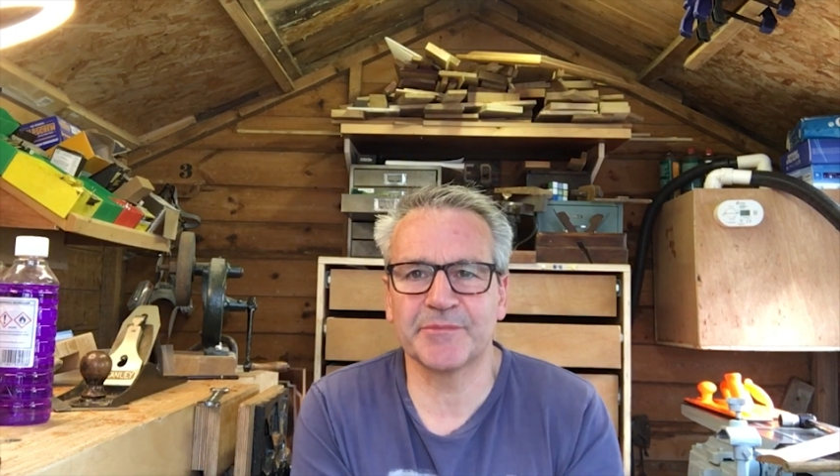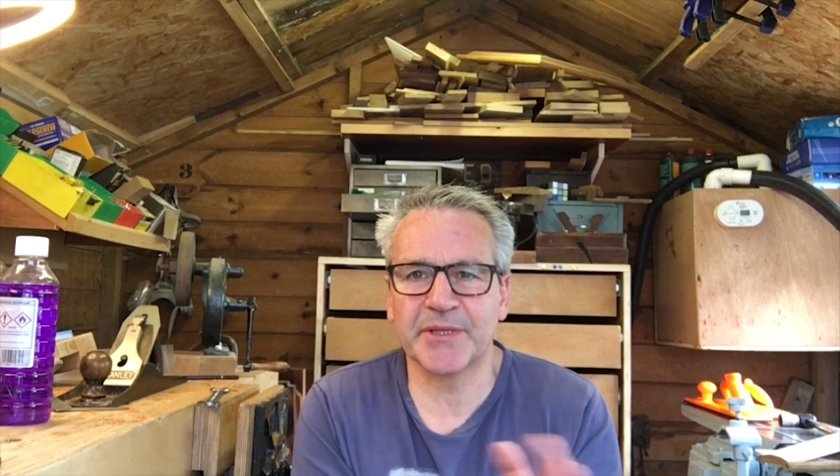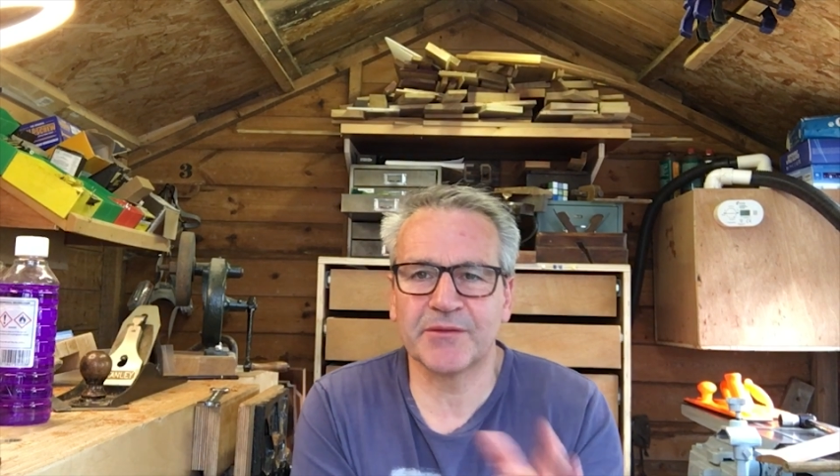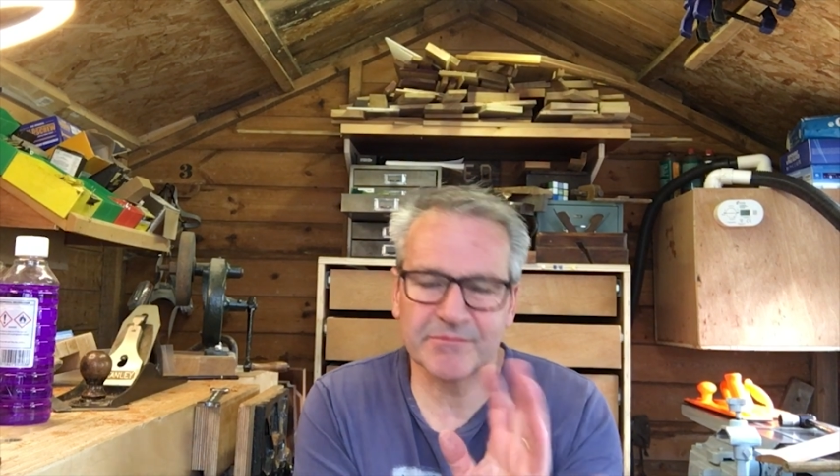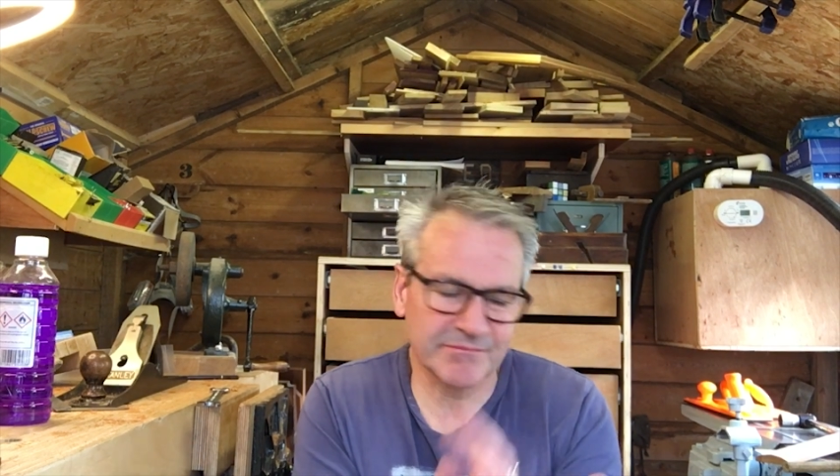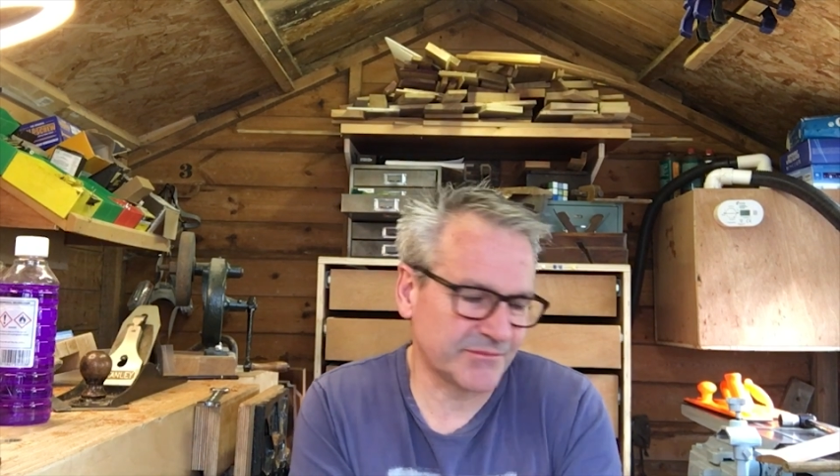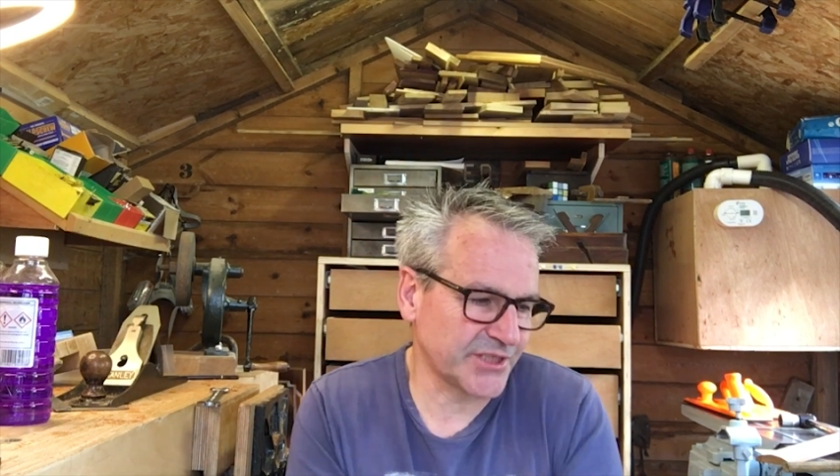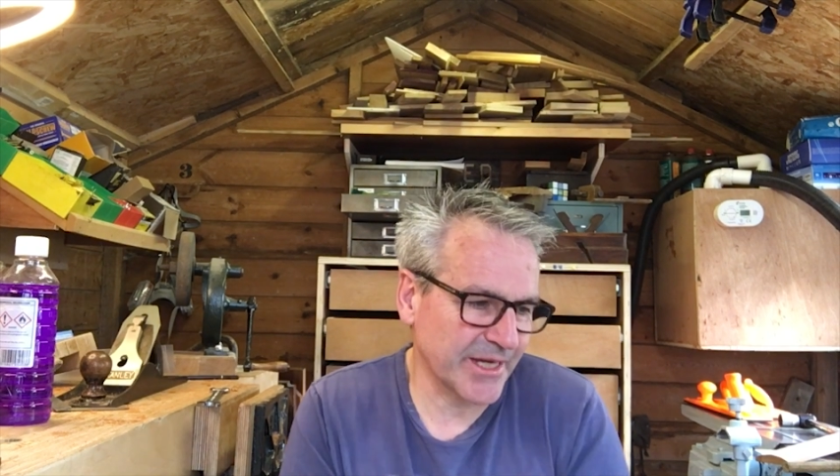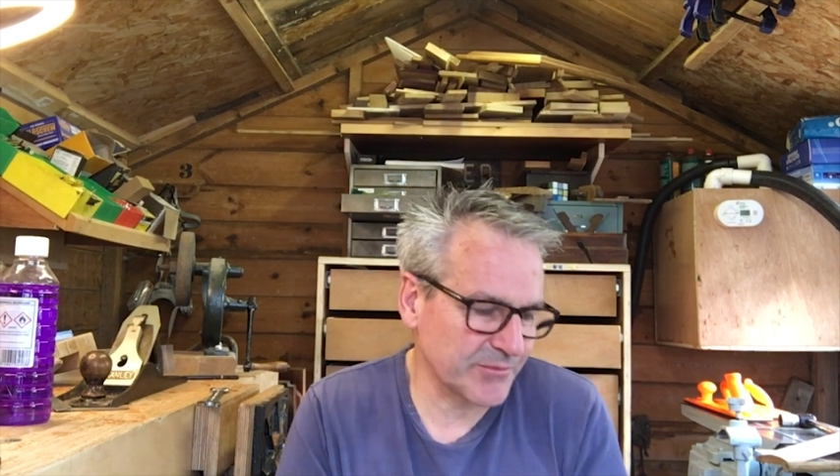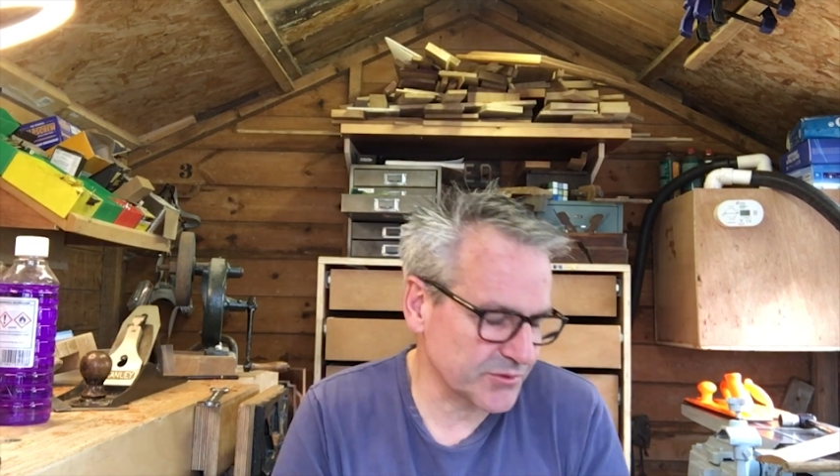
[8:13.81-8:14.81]
the belt
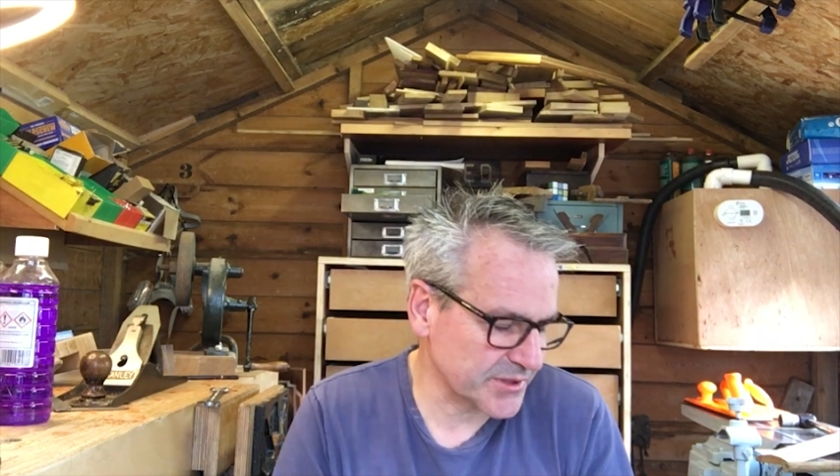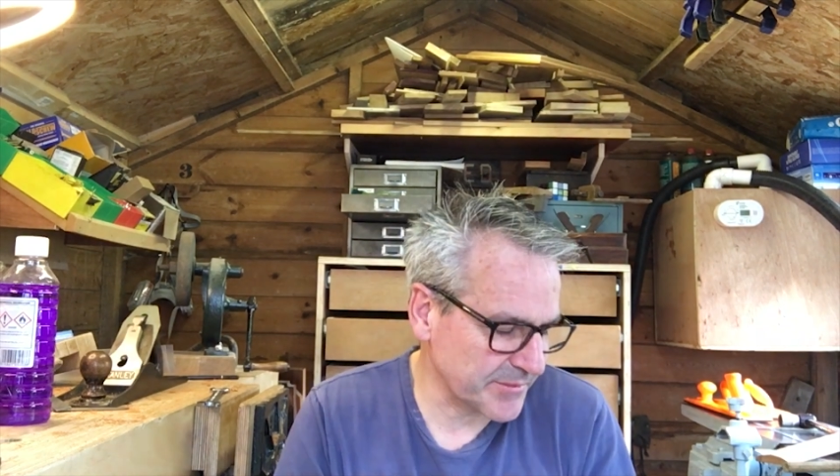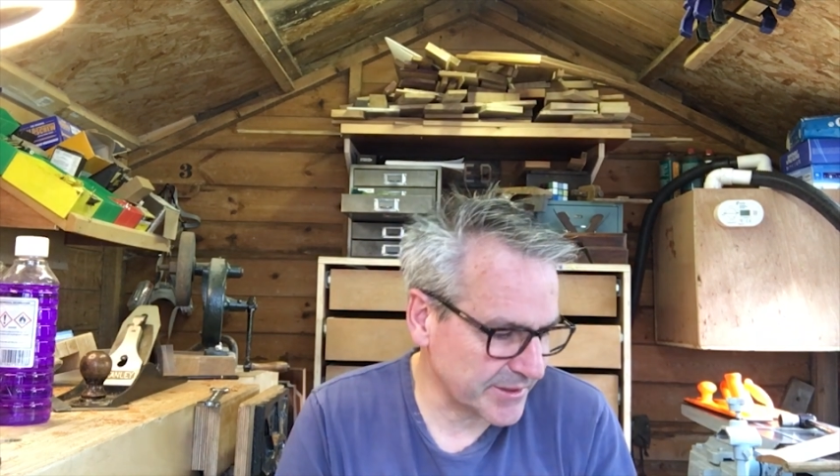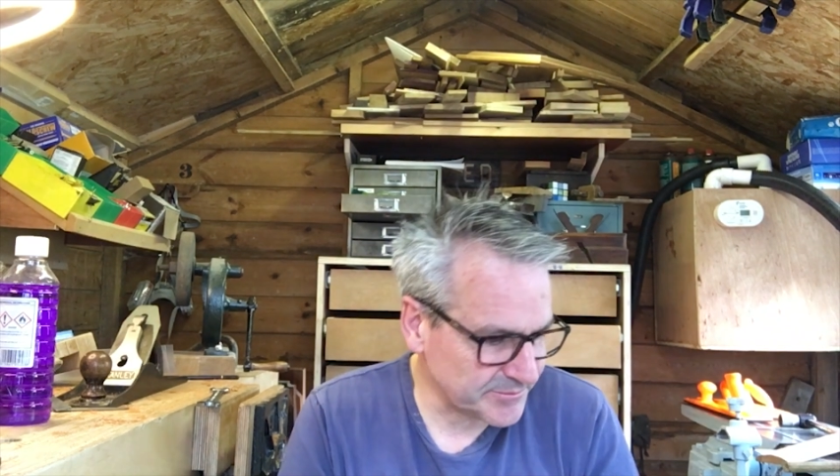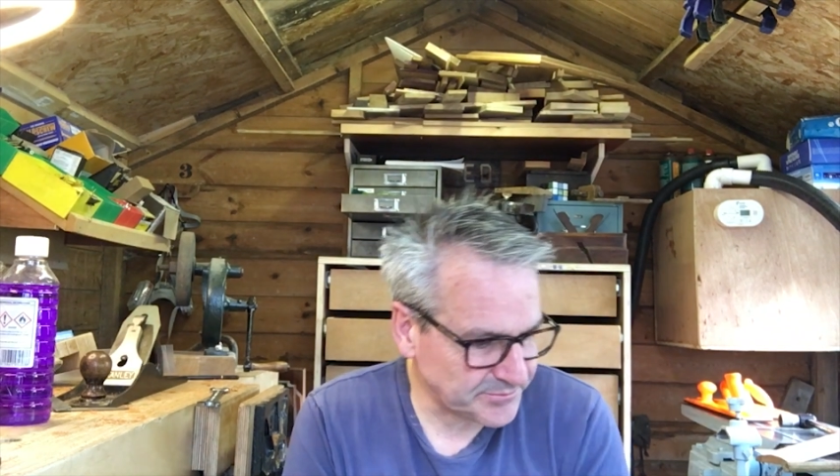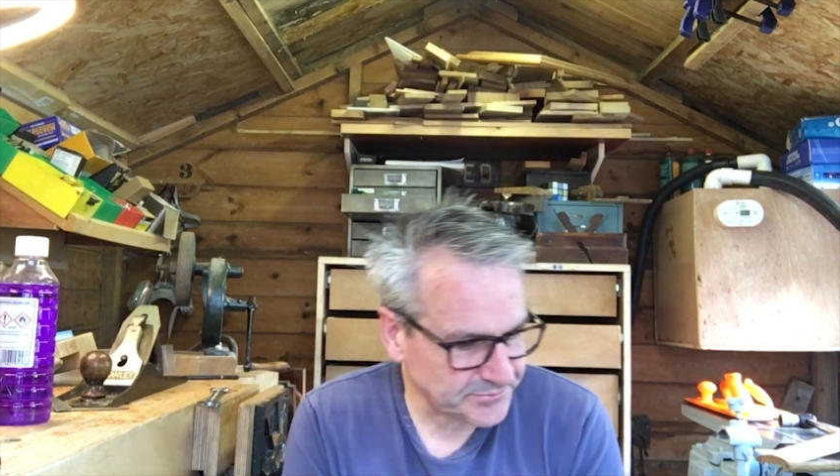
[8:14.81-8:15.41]
jammed or something.